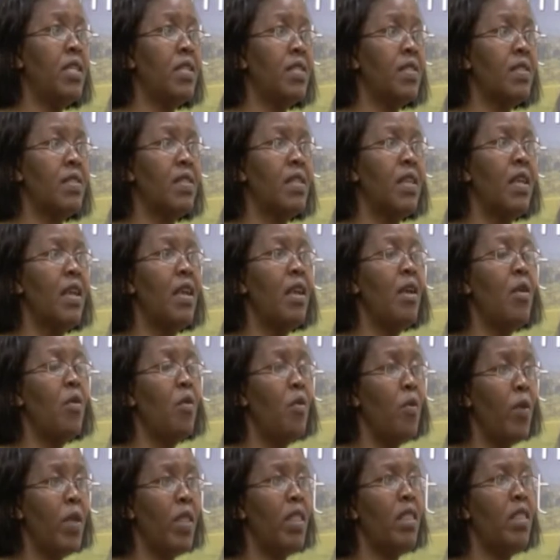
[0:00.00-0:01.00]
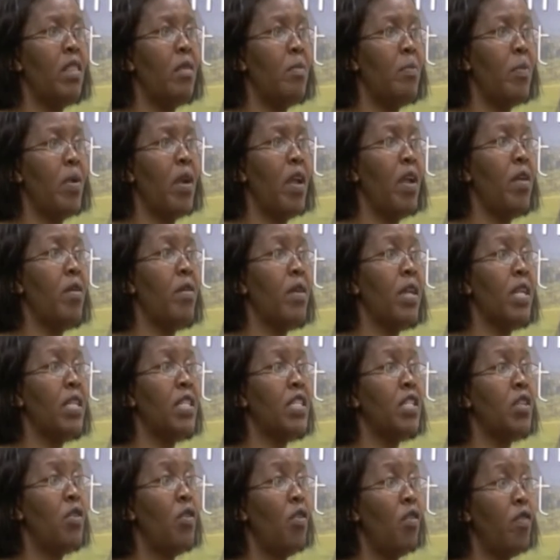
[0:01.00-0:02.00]
risks with the
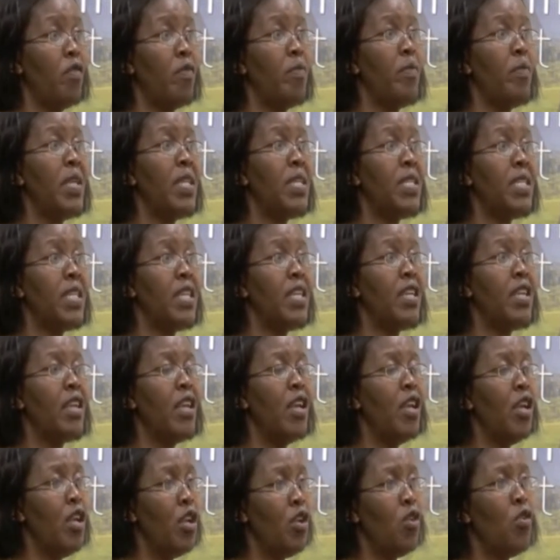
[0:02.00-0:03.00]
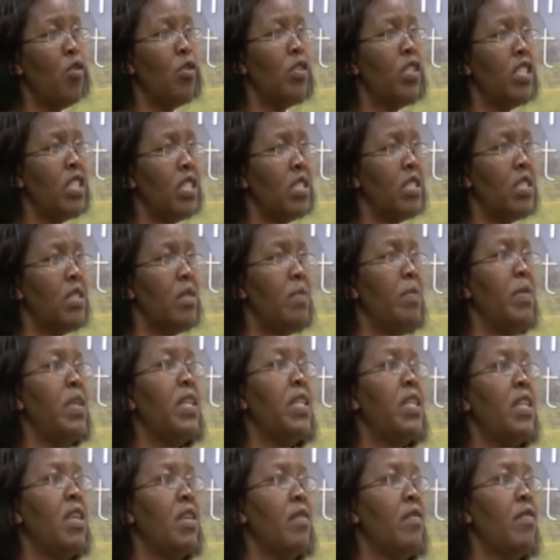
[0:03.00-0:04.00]
priority of meeting not just
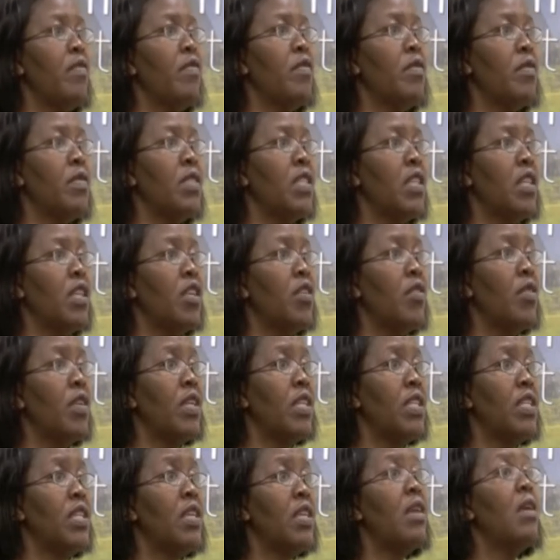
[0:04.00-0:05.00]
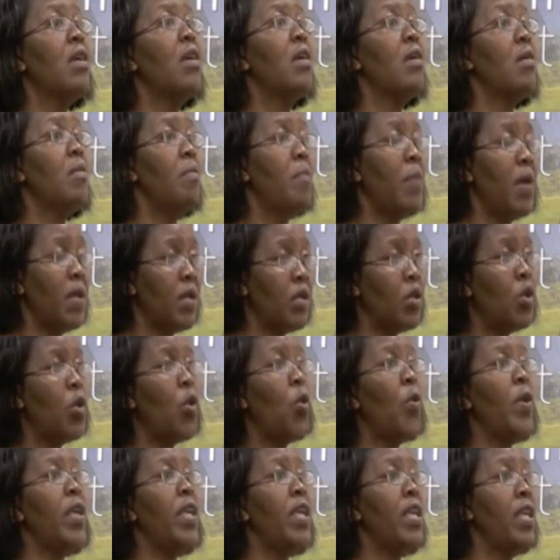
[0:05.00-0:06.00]
immediate food security, but
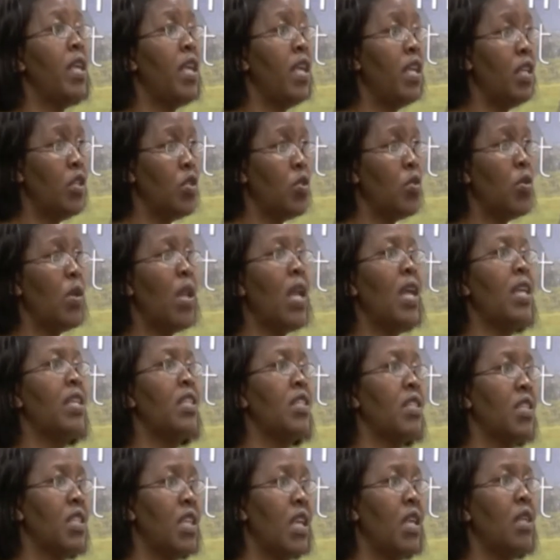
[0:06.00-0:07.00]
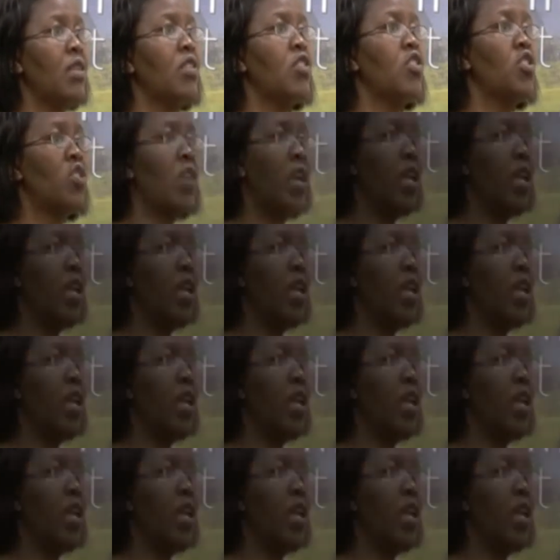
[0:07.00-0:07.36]
going into large-scale